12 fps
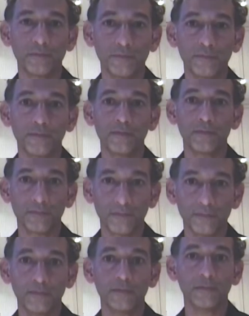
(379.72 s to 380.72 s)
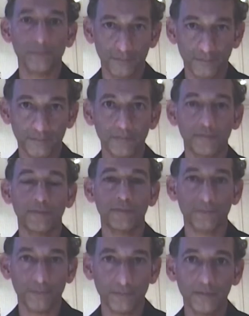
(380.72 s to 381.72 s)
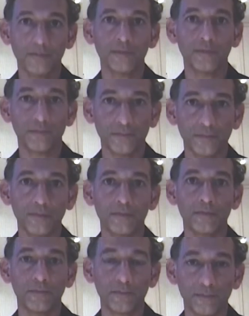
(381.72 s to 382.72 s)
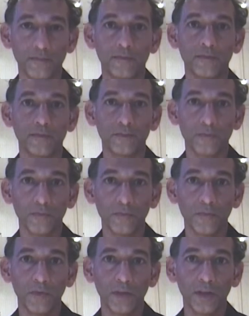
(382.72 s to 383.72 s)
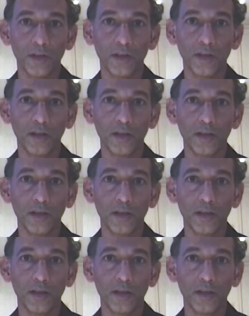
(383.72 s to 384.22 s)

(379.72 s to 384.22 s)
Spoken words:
is there any tip, any final message you can give to organizations about this